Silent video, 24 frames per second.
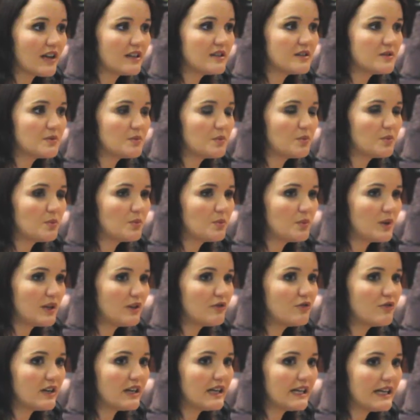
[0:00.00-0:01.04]
And we
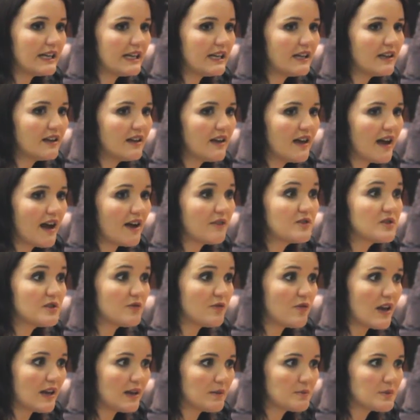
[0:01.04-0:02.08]
really have
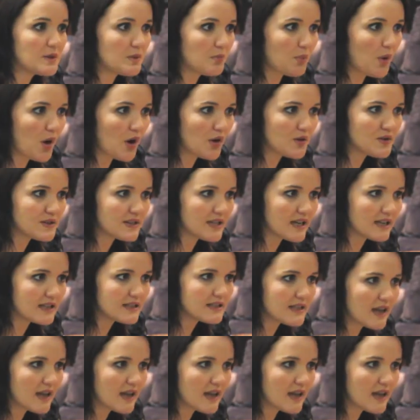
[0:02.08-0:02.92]
developed a process